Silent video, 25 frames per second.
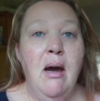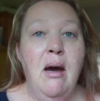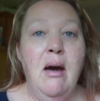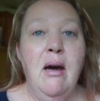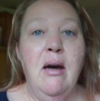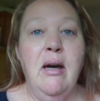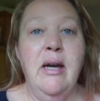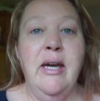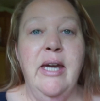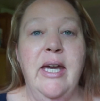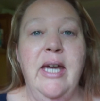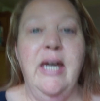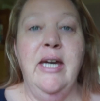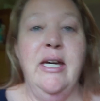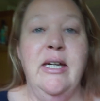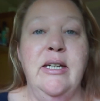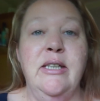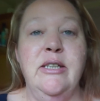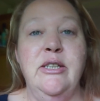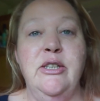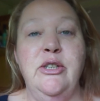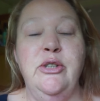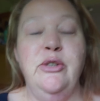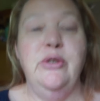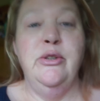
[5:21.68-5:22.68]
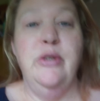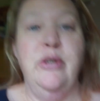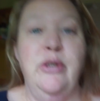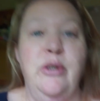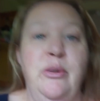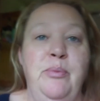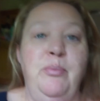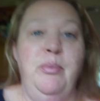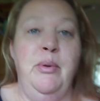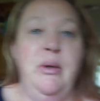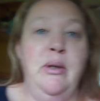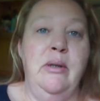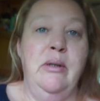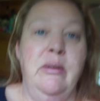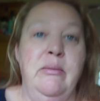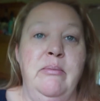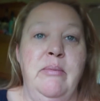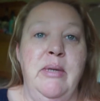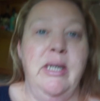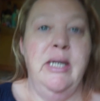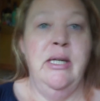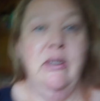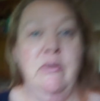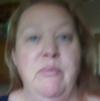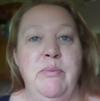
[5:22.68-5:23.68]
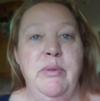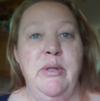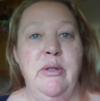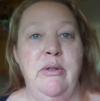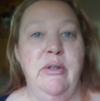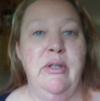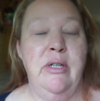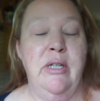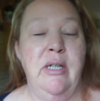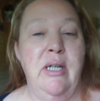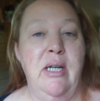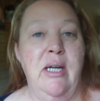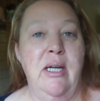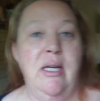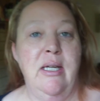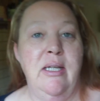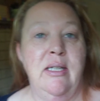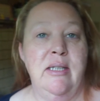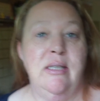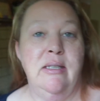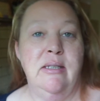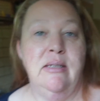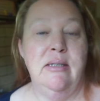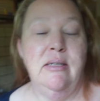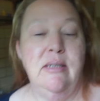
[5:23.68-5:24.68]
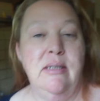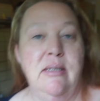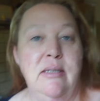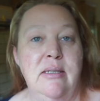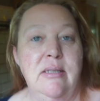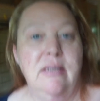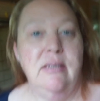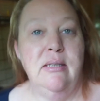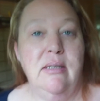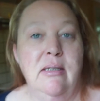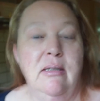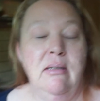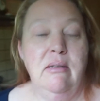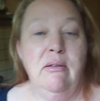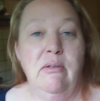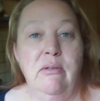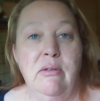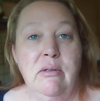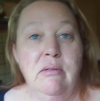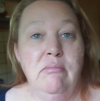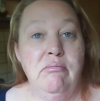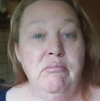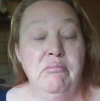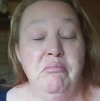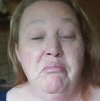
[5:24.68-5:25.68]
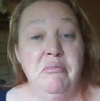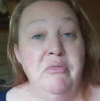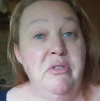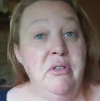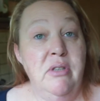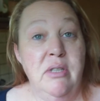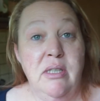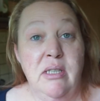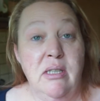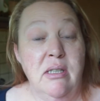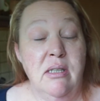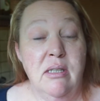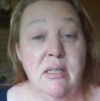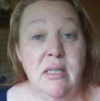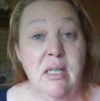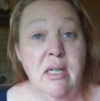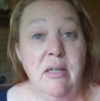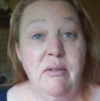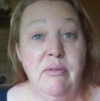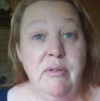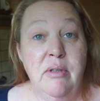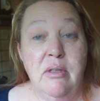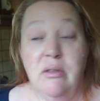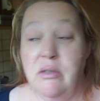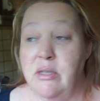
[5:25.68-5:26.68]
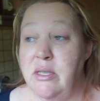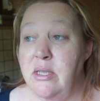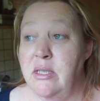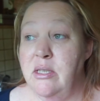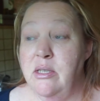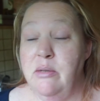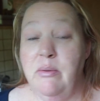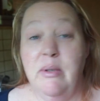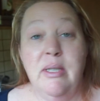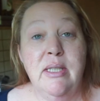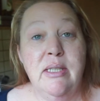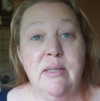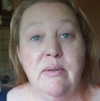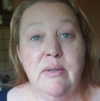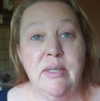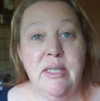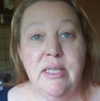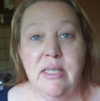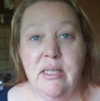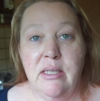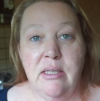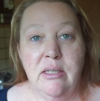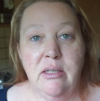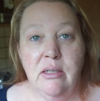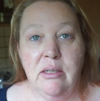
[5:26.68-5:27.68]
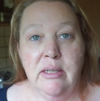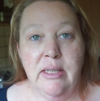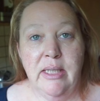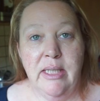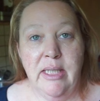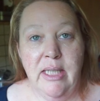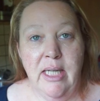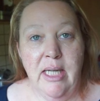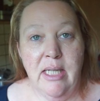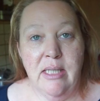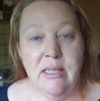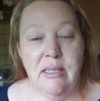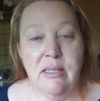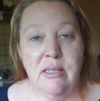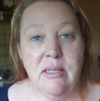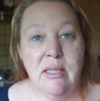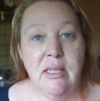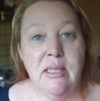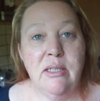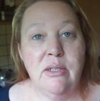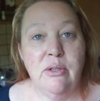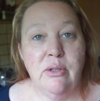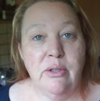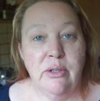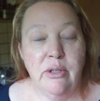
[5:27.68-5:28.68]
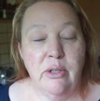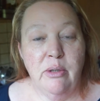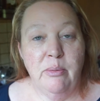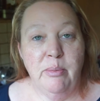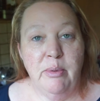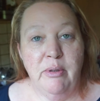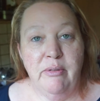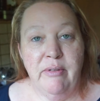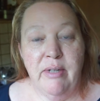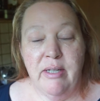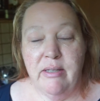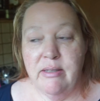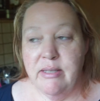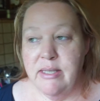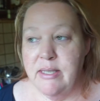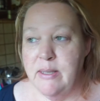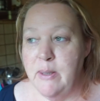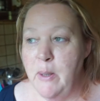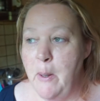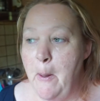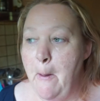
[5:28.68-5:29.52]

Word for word: I had done it up on my computer and just didn't save it or didn't do it, so I had to start all that again, so that took a couple of hours.